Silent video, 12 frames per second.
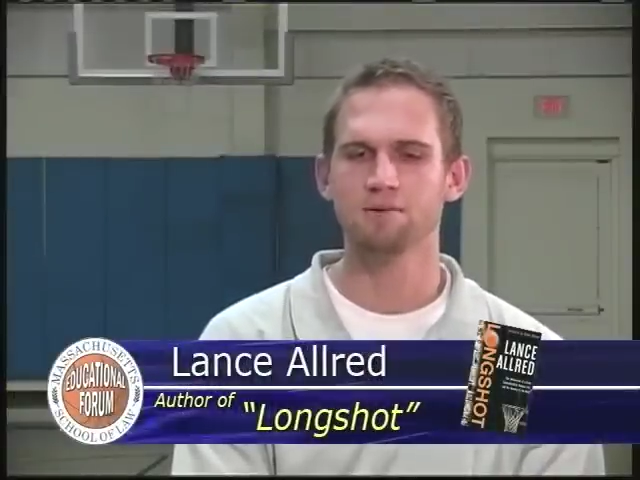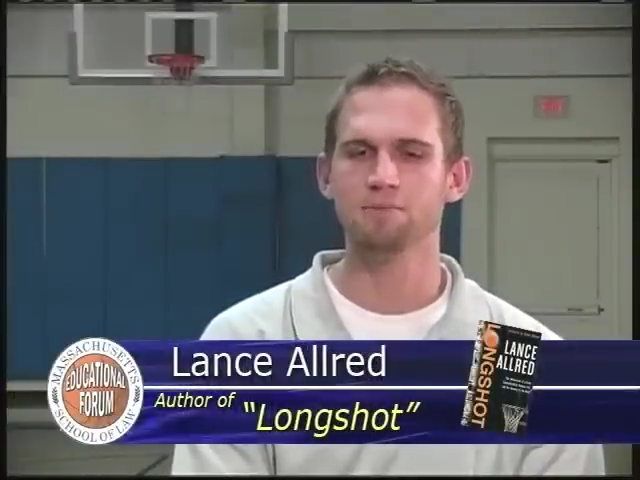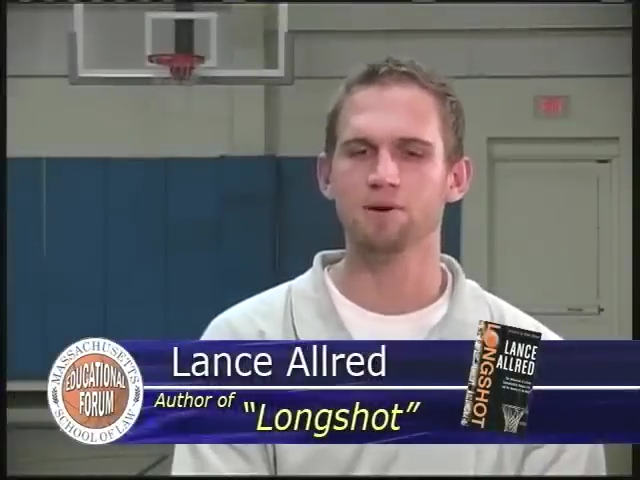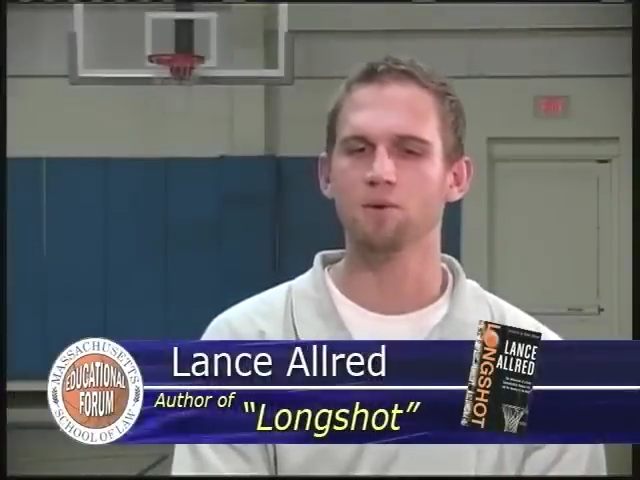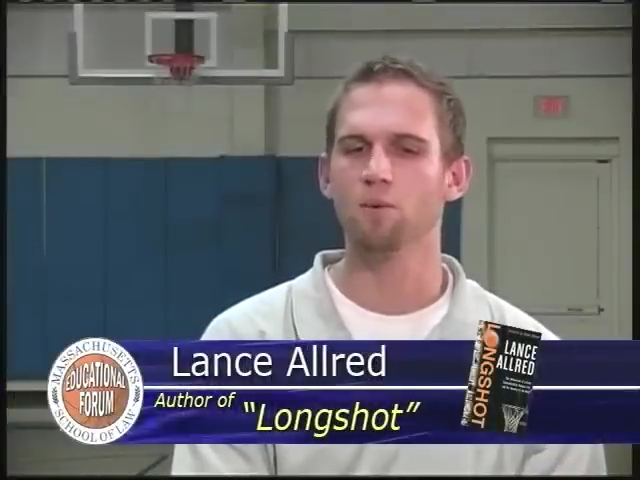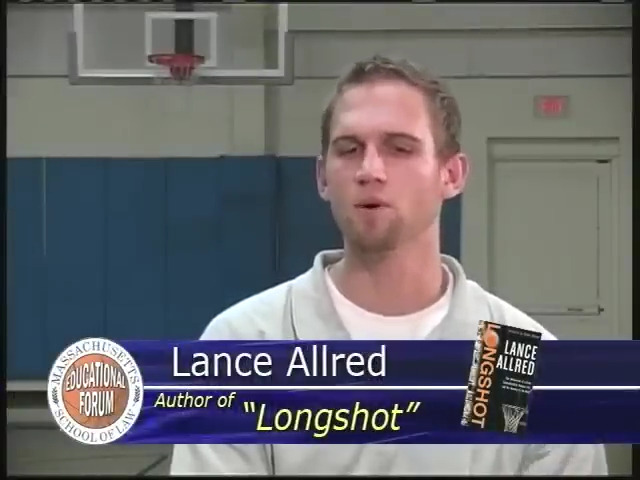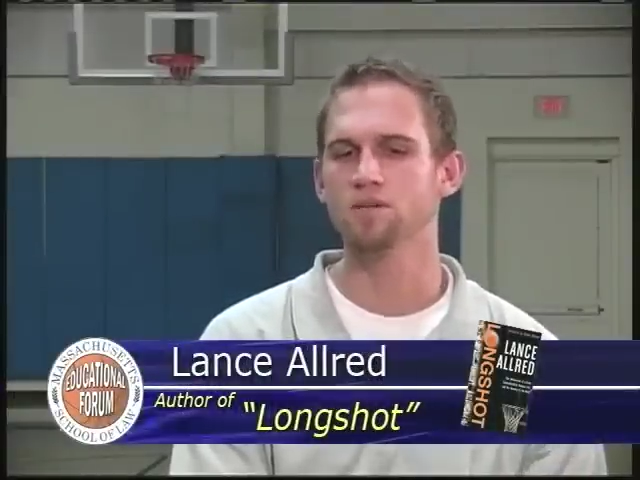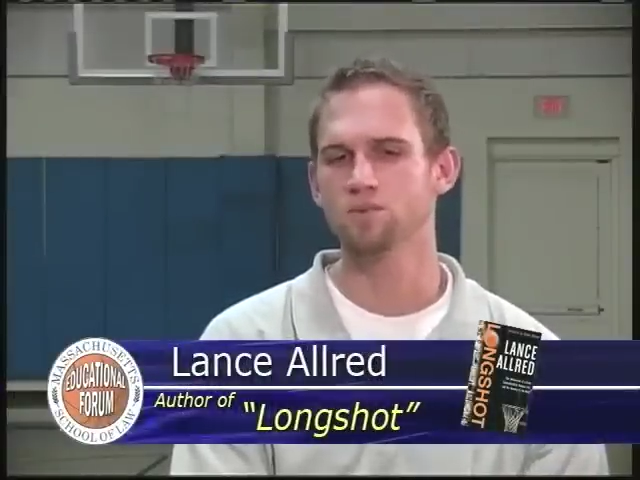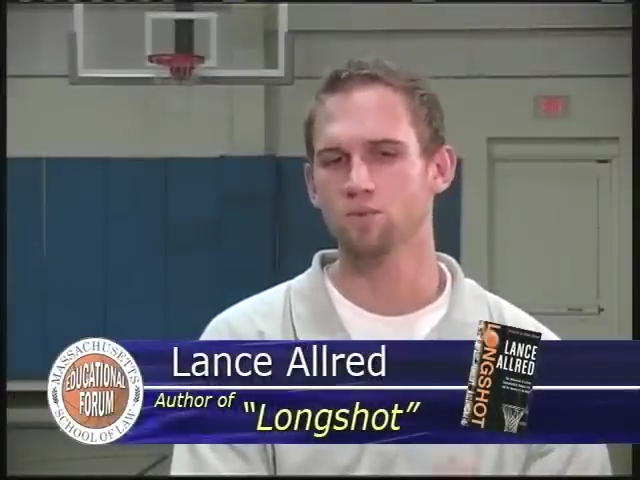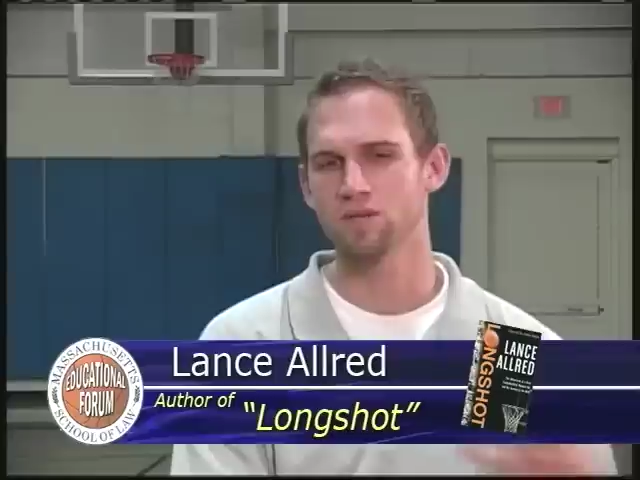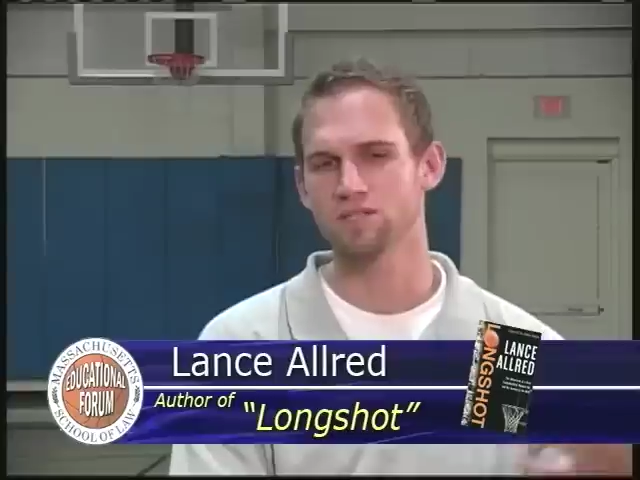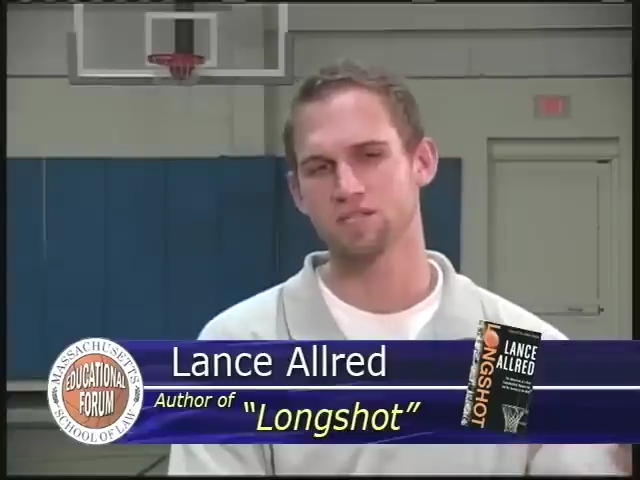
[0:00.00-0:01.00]
But
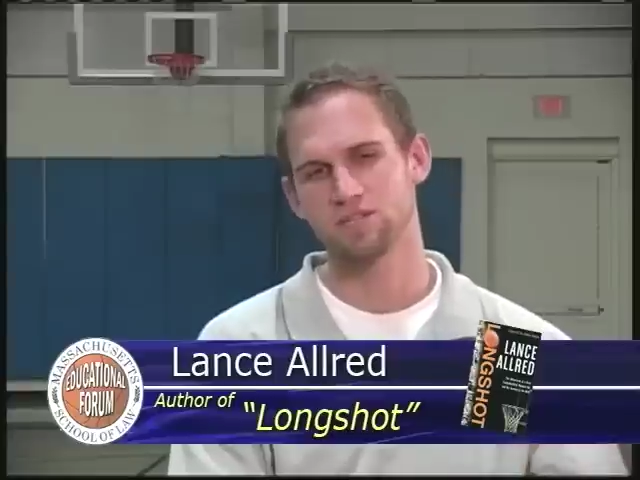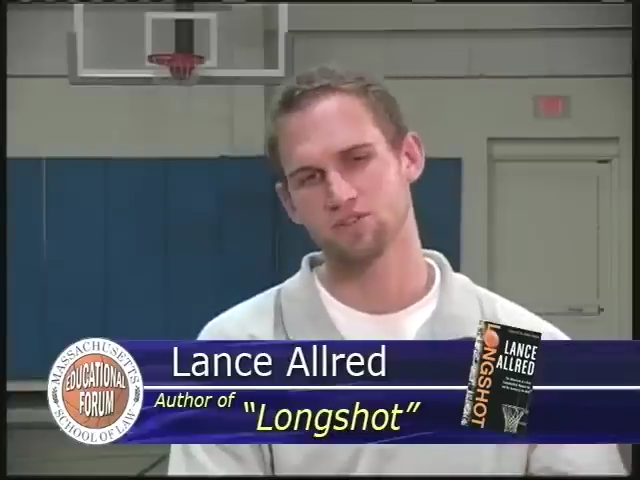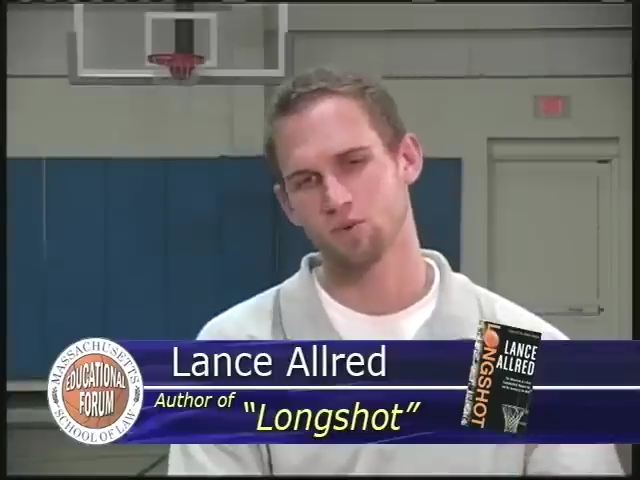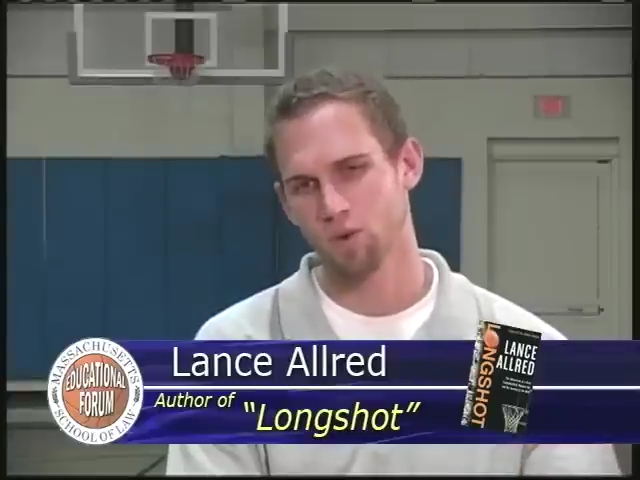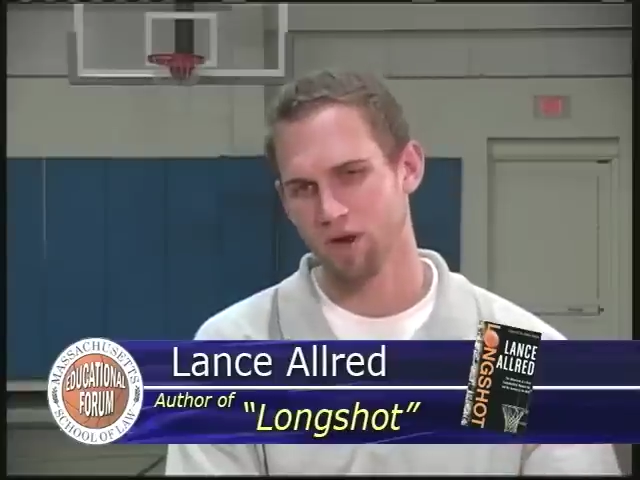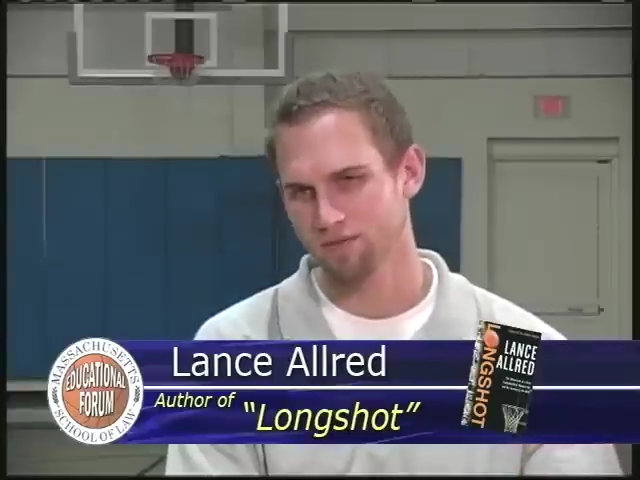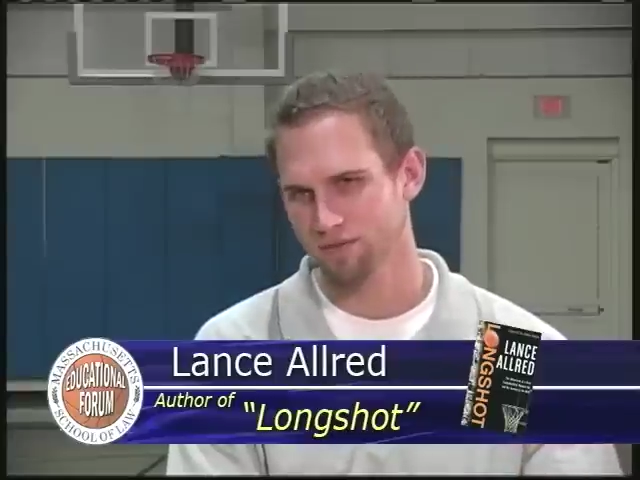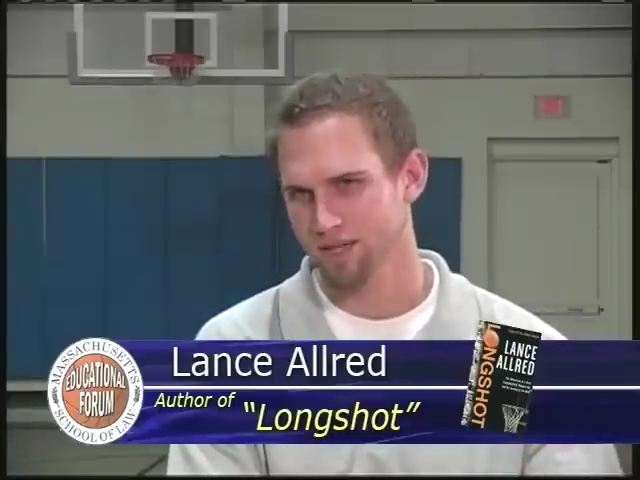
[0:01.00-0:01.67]
once one sister wife